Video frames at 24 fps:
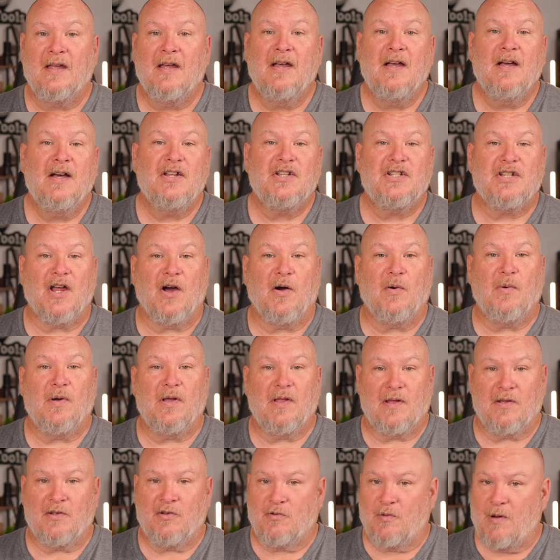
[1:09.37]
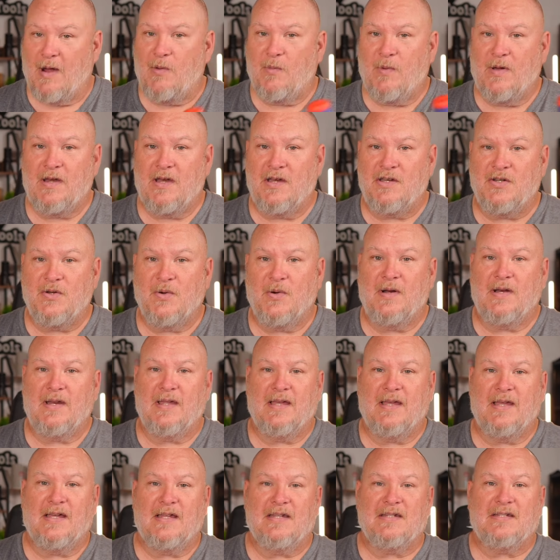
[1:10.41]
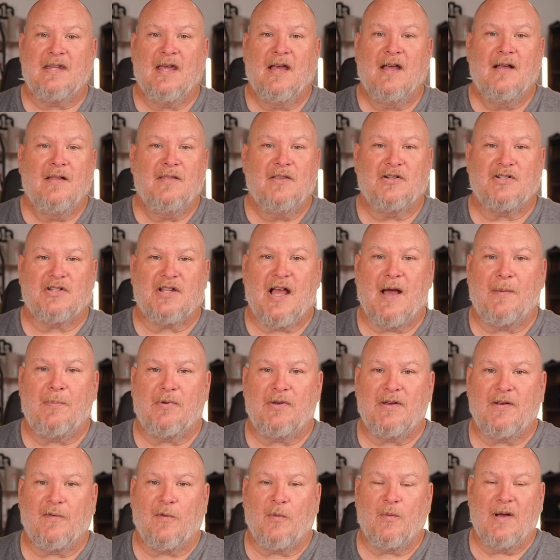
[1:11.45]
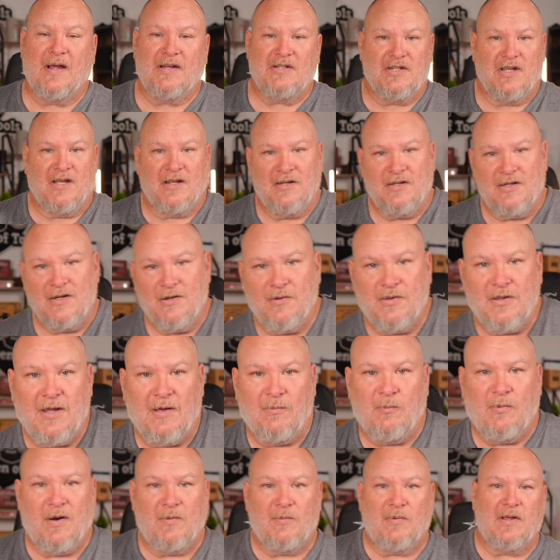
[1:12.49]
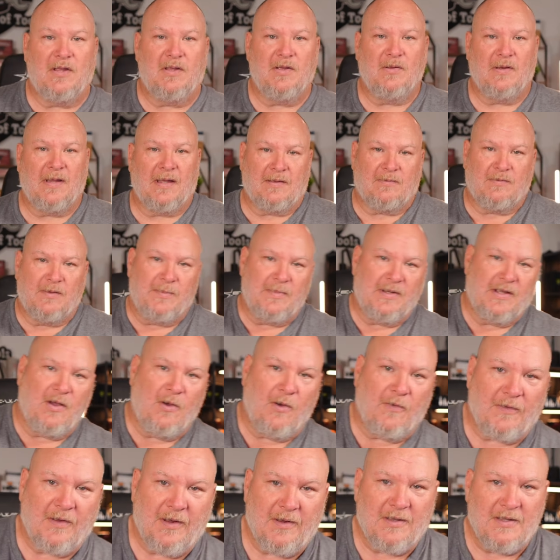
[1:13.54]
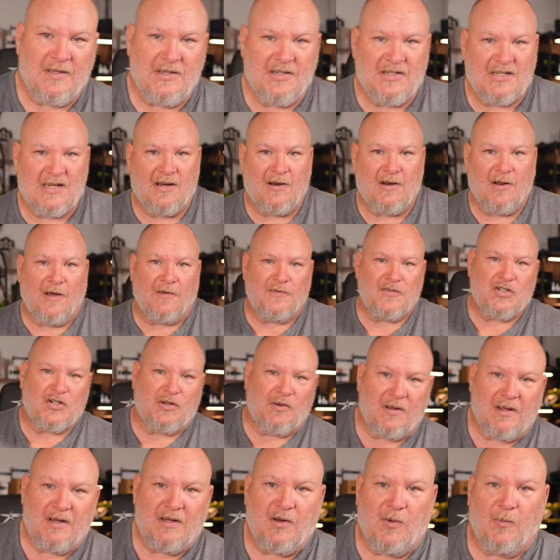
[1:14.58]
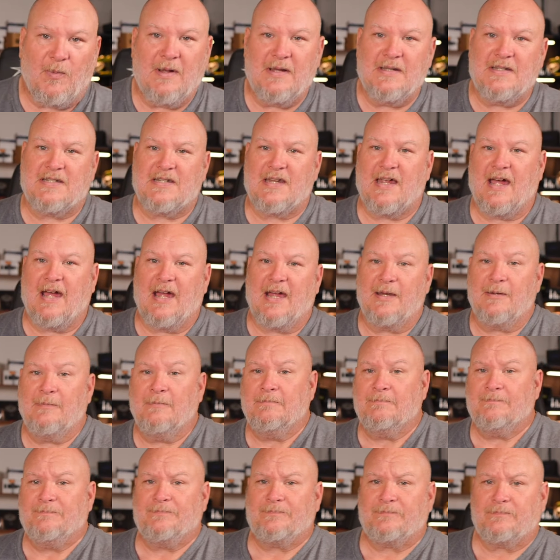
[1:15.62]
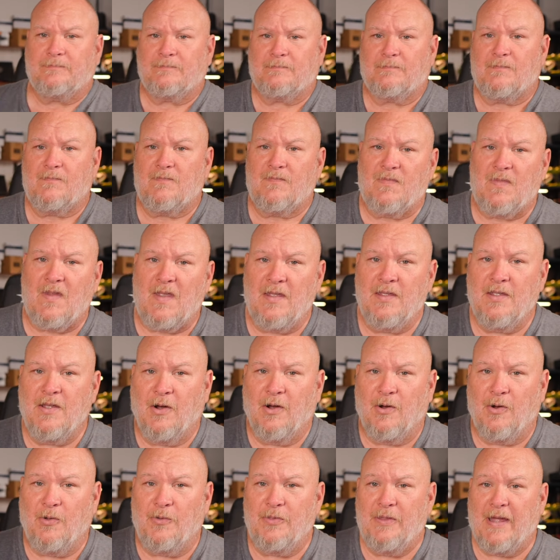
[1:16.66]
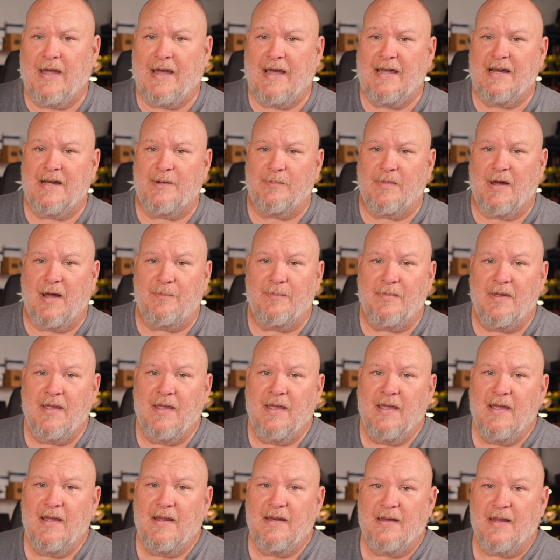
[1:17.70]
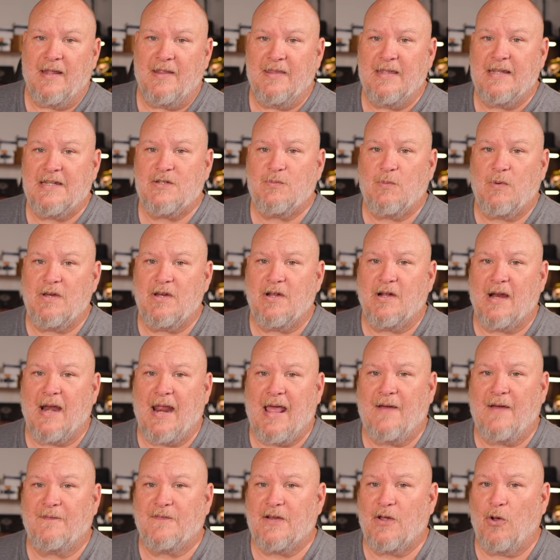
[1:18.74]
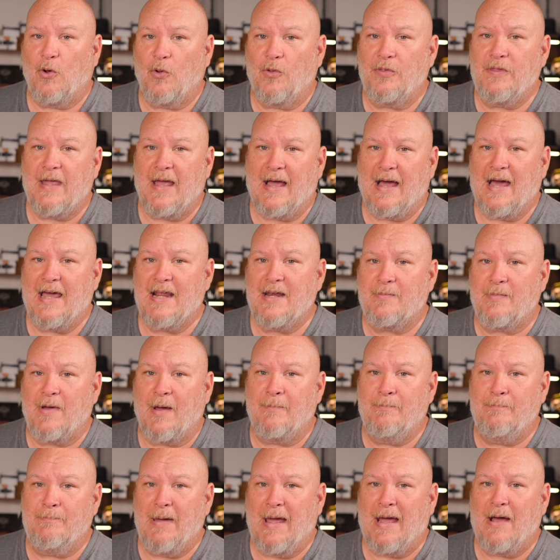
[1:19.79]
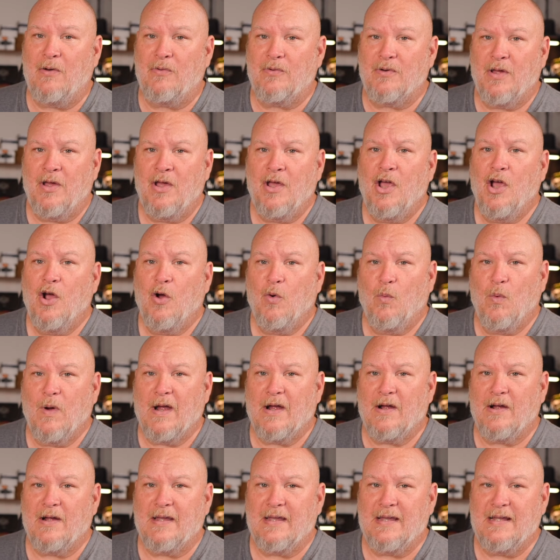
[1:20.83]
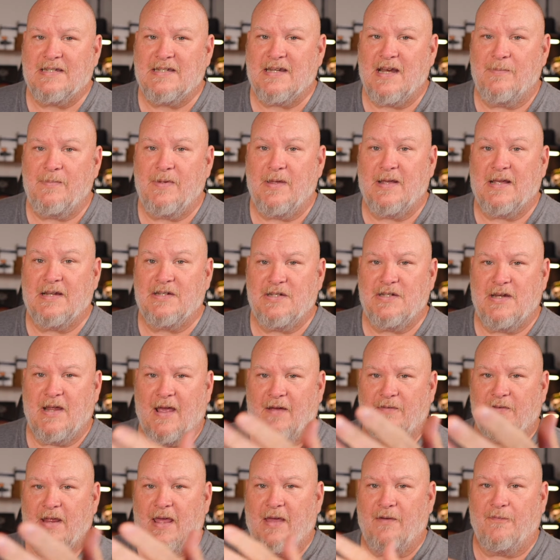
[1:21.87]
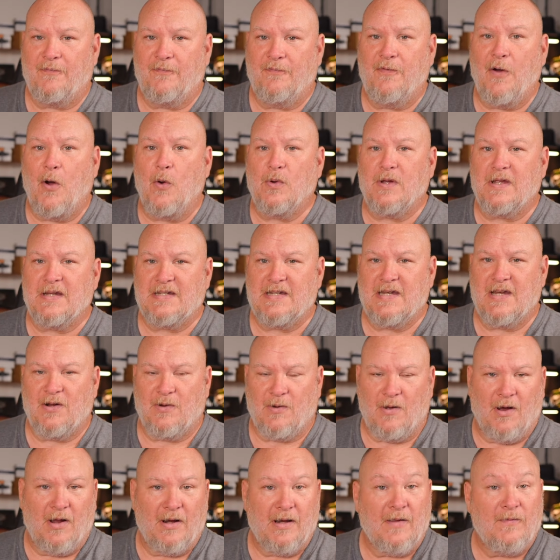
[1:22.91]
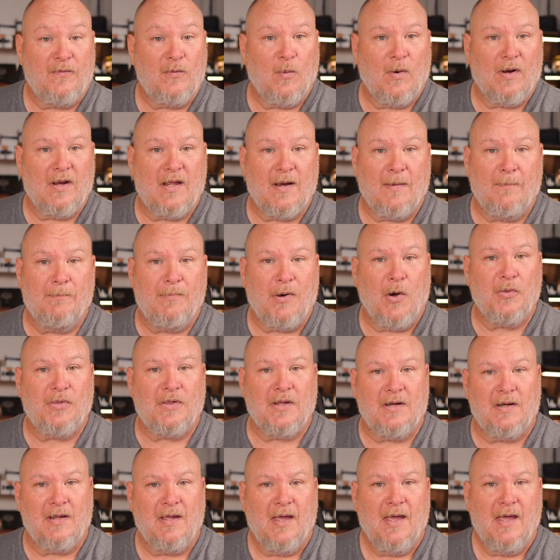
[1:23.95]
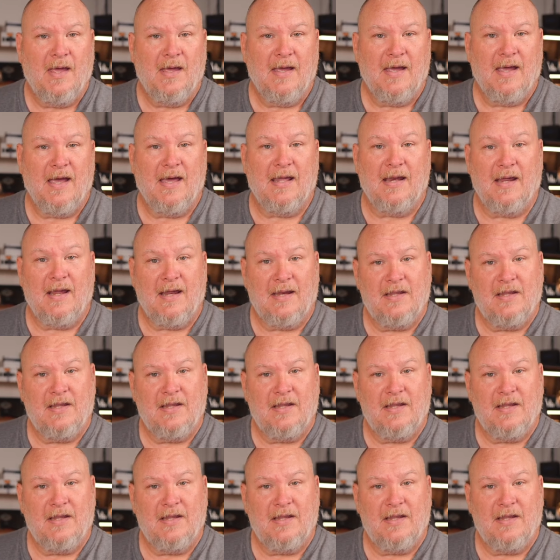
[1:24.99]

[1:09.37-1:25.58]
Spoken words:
So a great way to do it is, there's a couple different ways. You can do the one where you let me go over here. You sit off screen to one side. You hold the item up. And this one, you're going to have to hold the item about where it's going to be, because you have to have focus here on it if you want to get them both in it.